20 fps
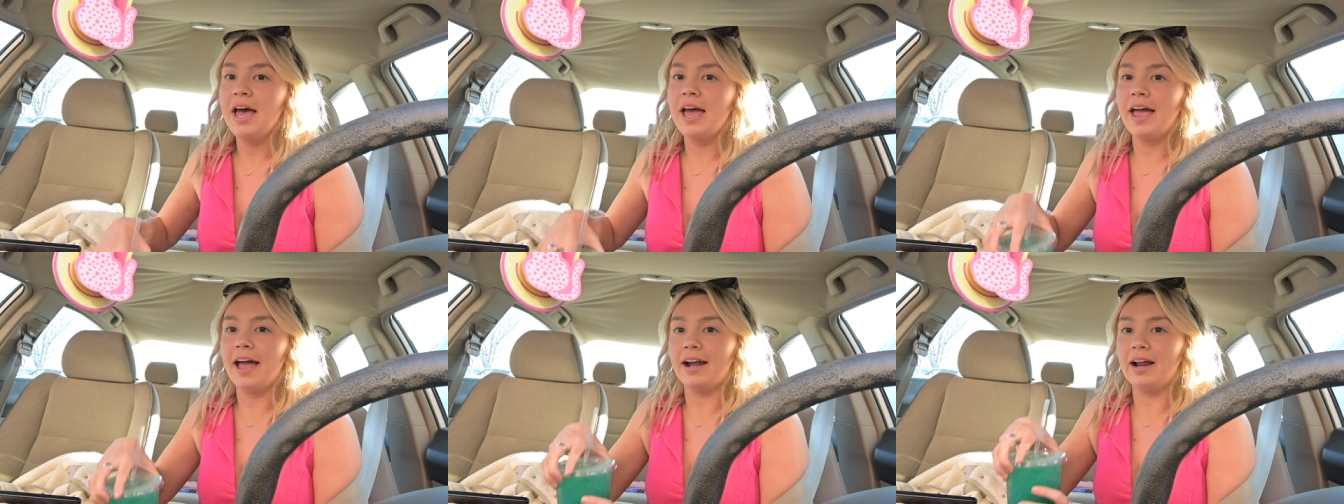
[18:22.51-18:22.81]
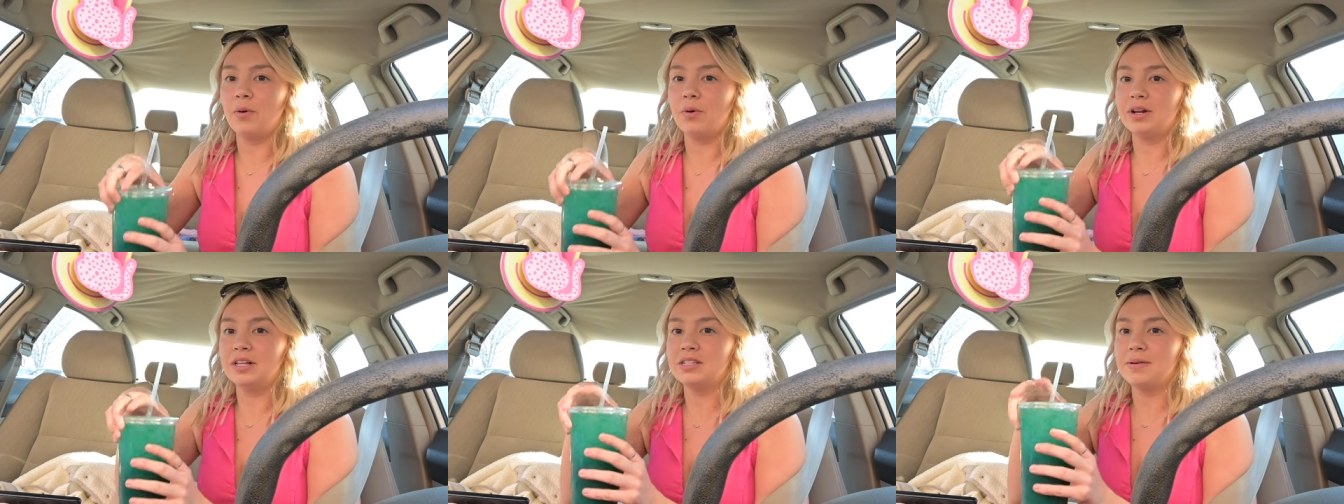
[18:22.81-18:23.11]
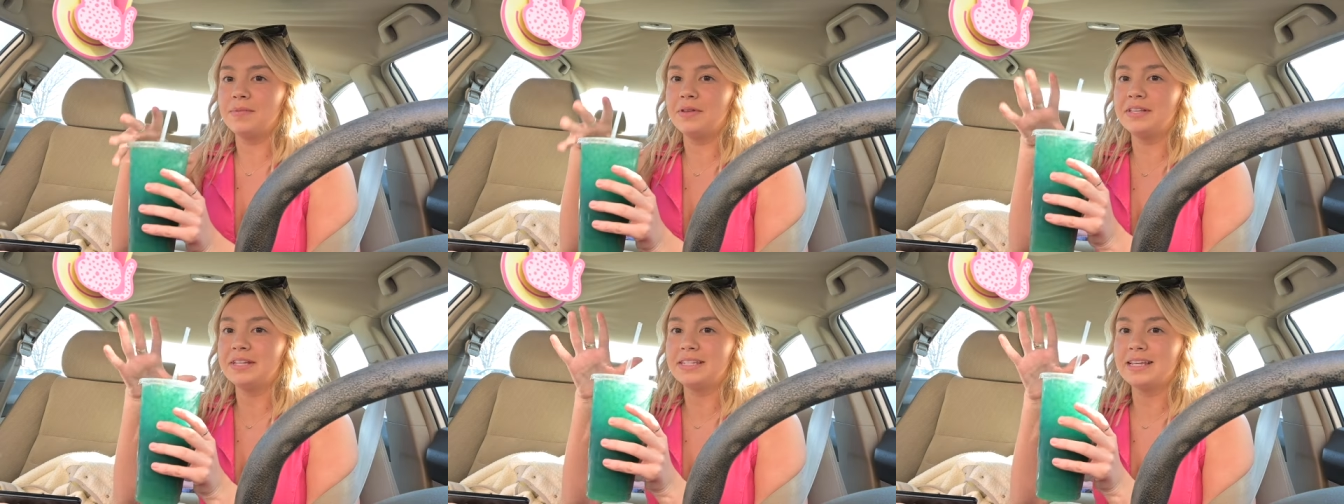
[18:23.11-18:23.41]
and I wanted
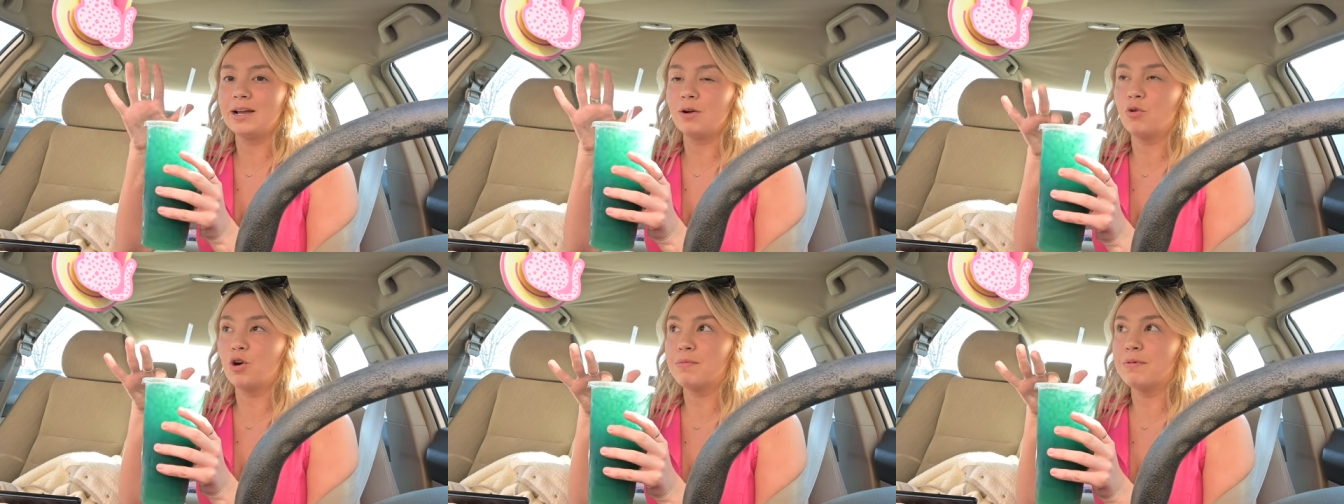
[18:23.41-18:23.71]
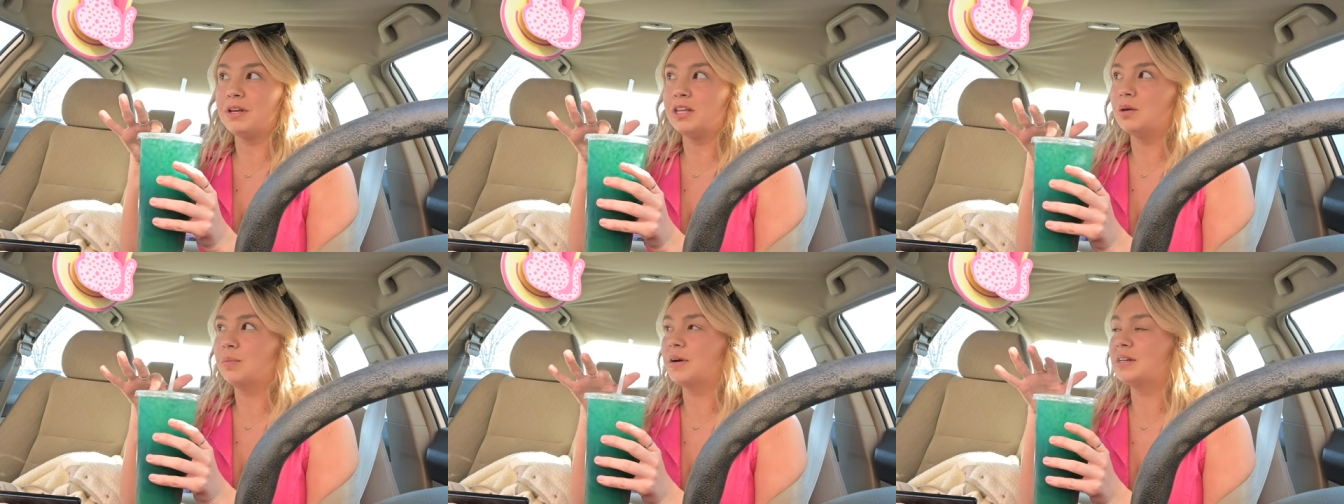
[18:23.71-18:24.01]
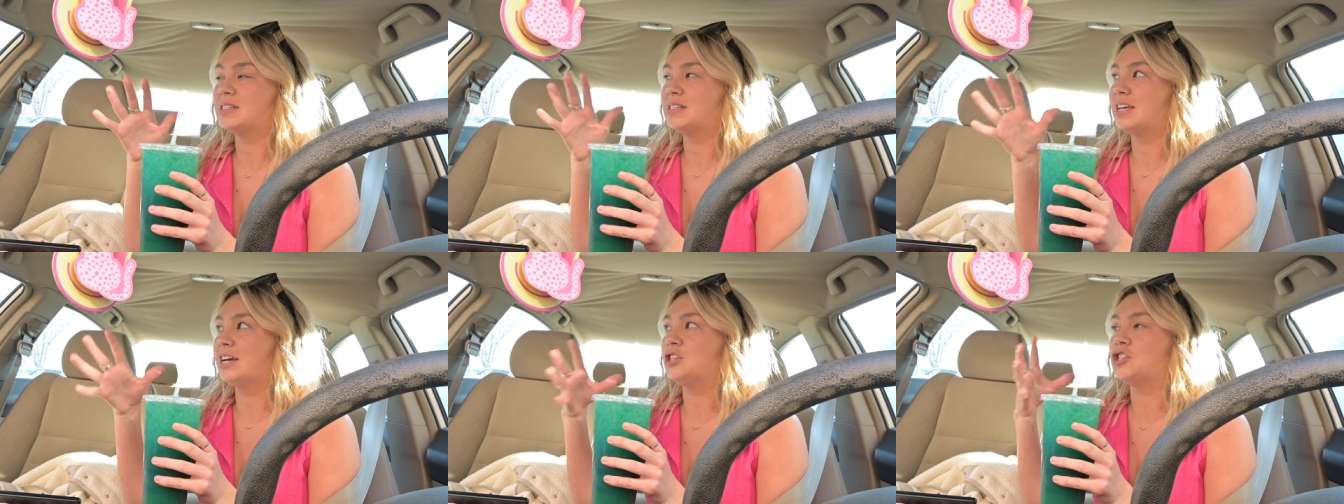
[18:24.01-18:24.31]
something to take with me to the
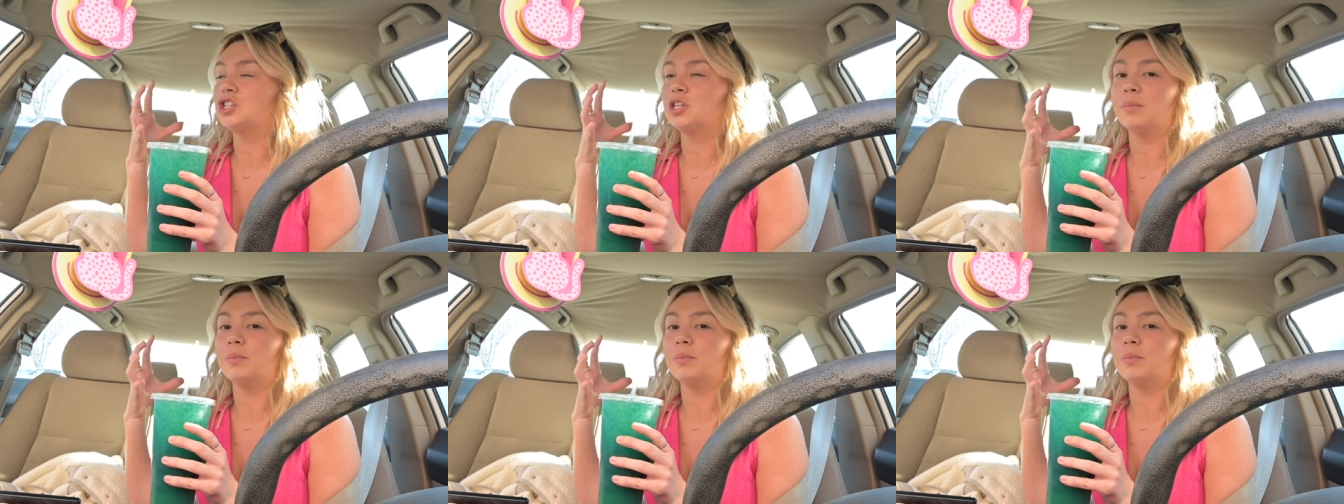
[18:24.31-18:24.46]
presentation